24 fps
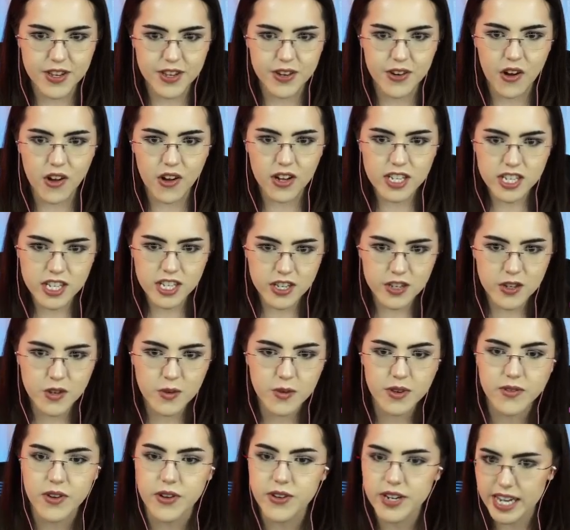They're all cute.
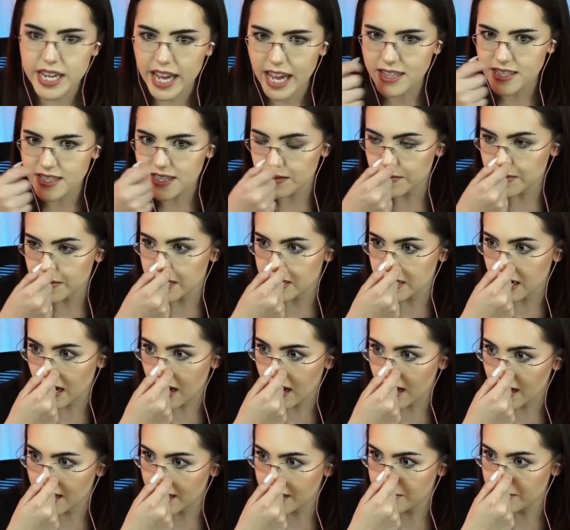We've already had some
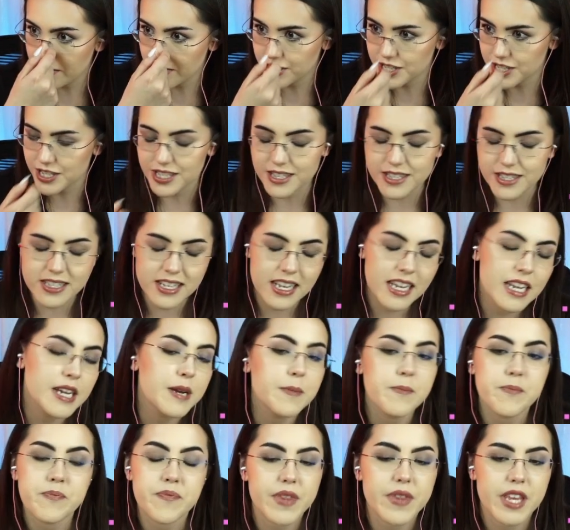die, which is,
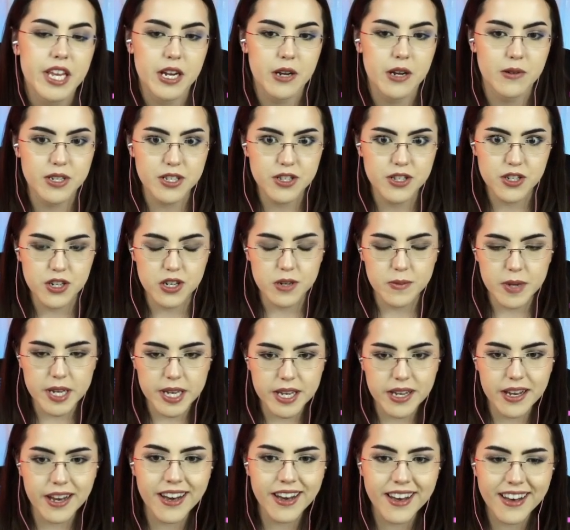
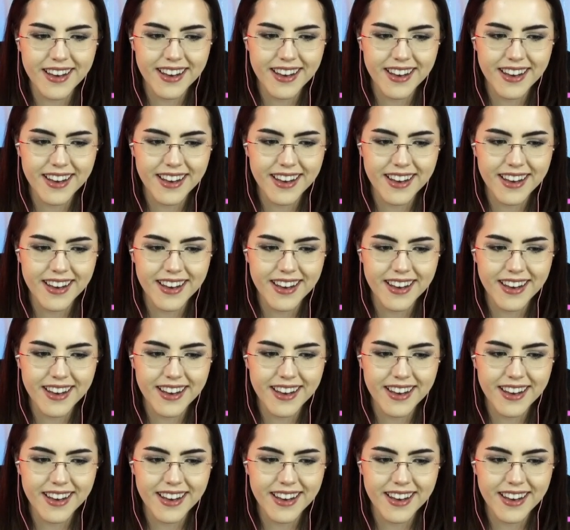disturbing,